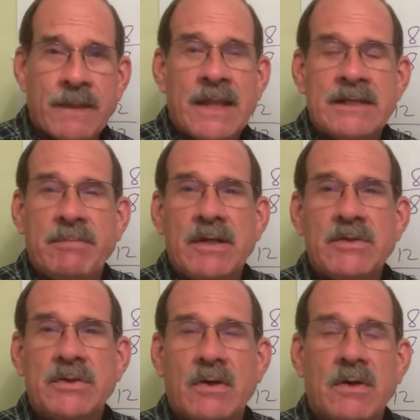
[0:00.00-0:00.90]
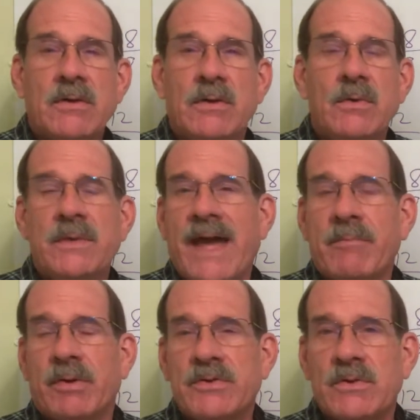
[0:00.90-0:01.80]
Depends on who that
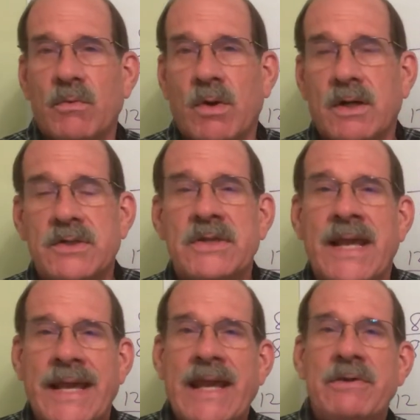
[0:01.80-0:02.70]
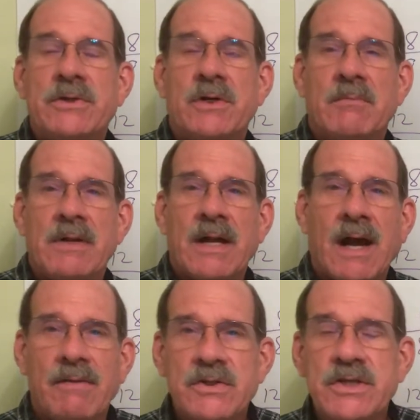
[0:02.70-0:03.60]
person was and the
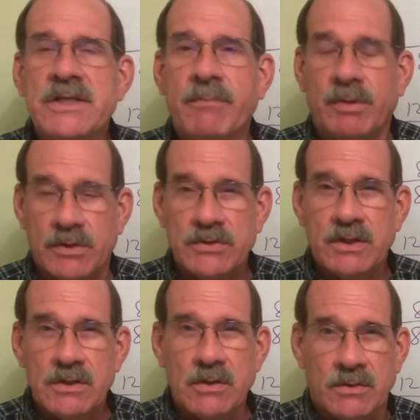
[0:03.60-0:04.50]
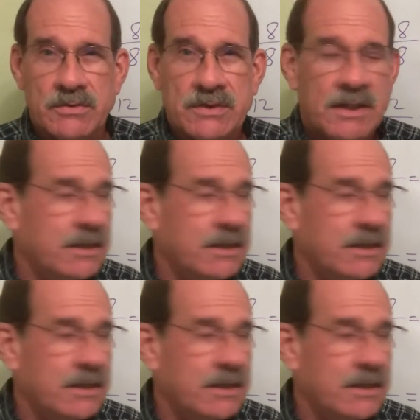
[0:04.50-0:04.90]
terminology the person used.